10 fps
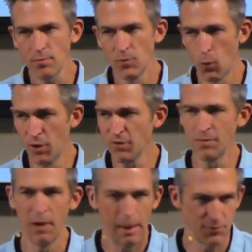What are
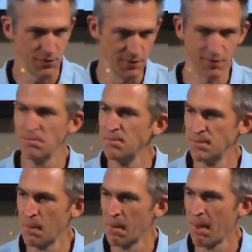some options?
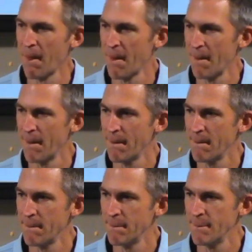He didn't have
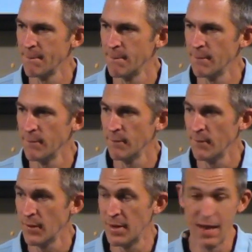the money.
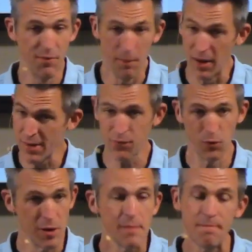He didn't have the money
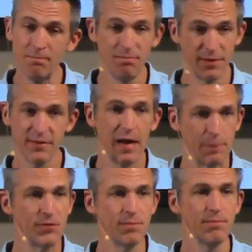for it. It's an
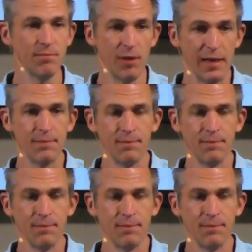option, right?